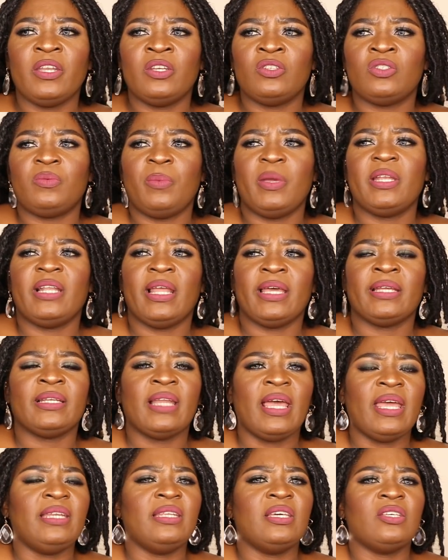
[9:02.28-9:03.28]
that you spent like
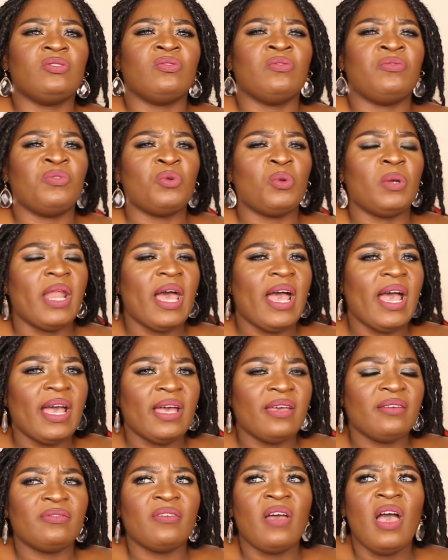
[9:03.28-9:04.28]
9 years of your
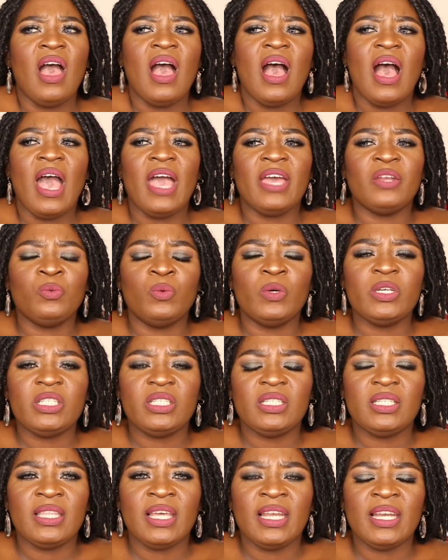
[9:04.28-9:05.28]
life. I had
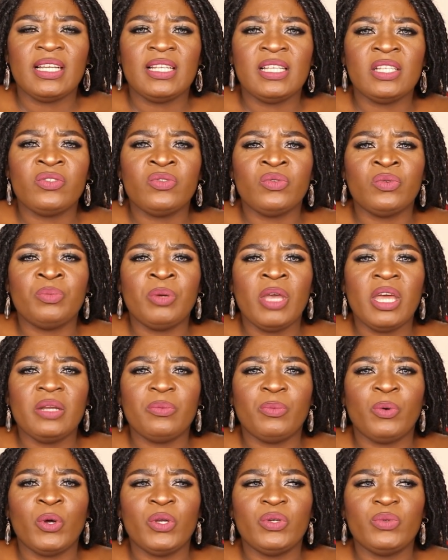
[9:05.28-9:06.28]
wished that at least would be at a
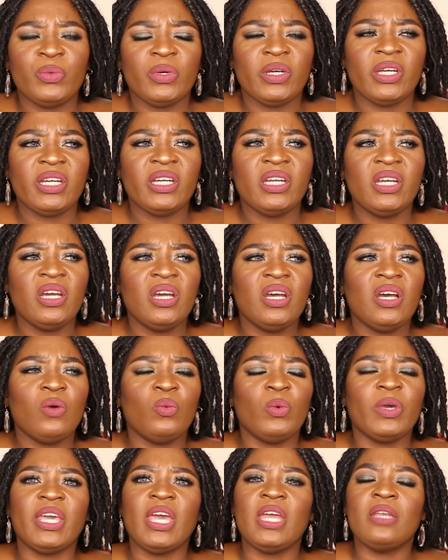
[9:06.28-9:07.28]
point where
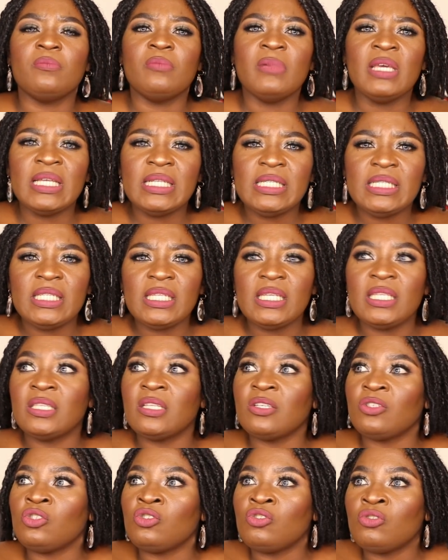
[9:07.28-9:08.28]
we can meet in
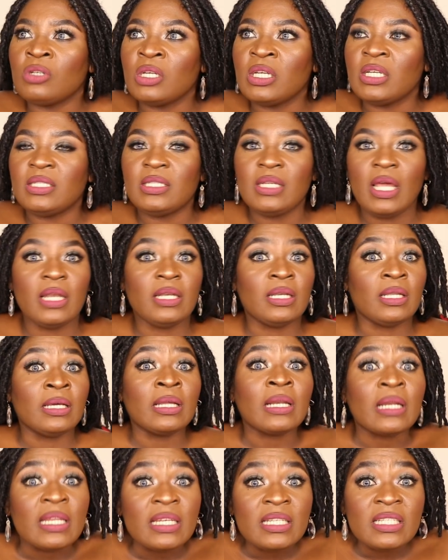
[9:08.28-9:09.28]
the street and
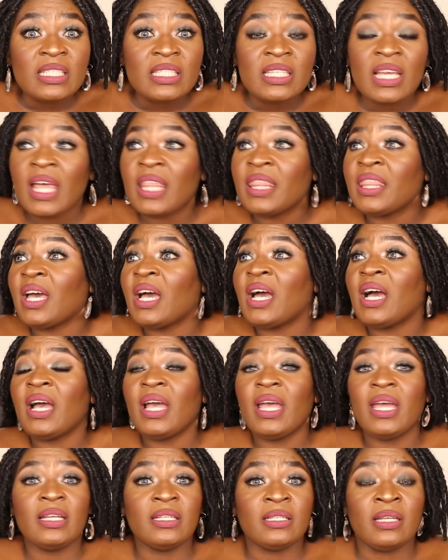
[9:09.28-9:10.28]
greet each other
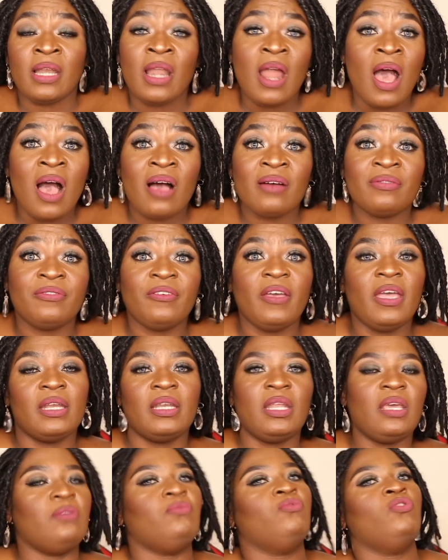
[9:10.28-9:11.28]
and laugh
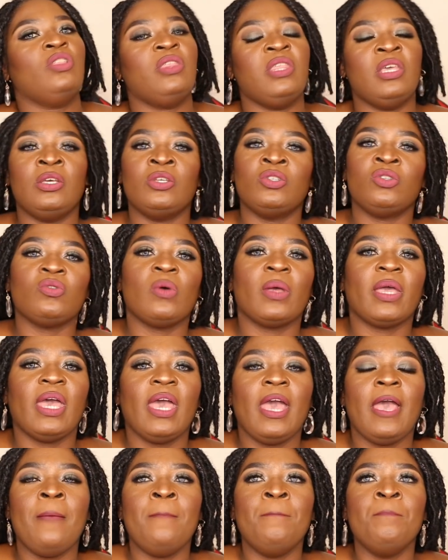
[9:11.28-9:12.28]
and everything is
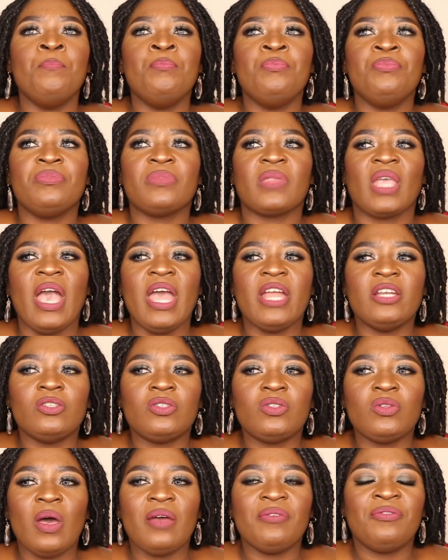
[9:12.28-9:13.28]
okay. And
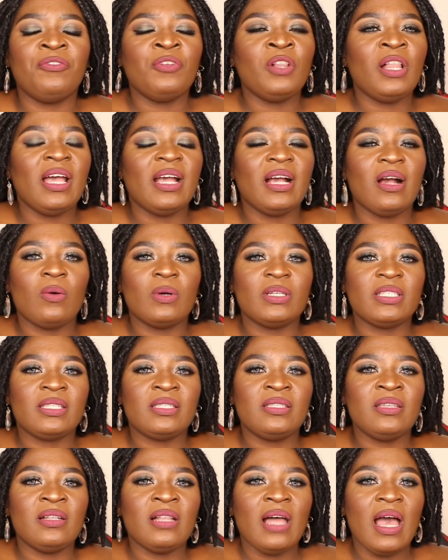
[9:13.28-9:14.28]
so I feel like I was
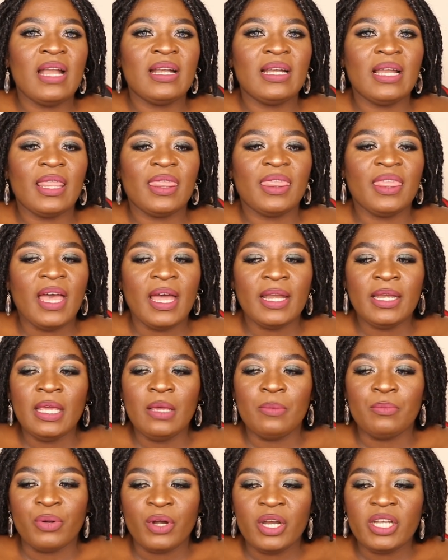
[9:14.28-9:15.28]
still under that
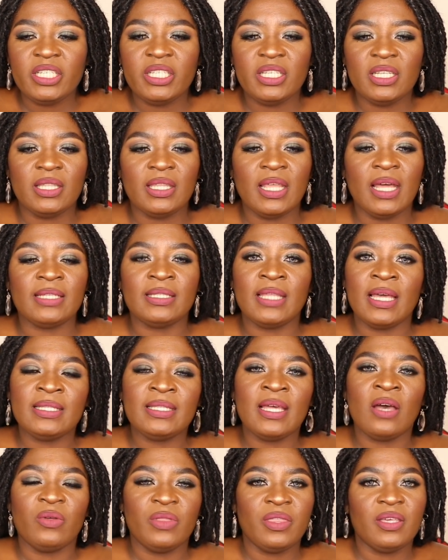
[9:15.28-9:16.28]
impression that
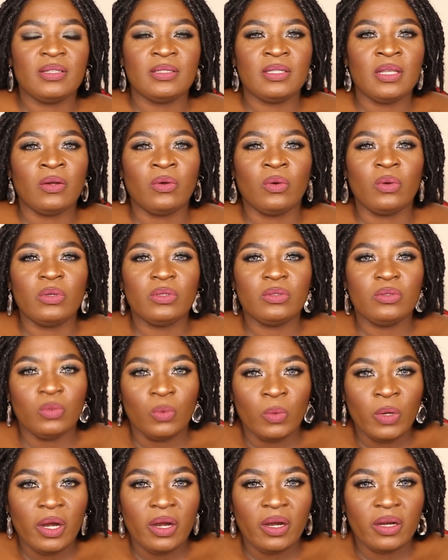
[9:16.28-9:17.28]
that's how things are going to
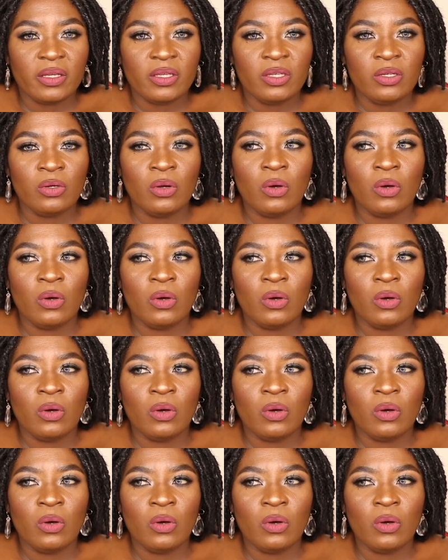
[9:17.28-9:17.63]
work,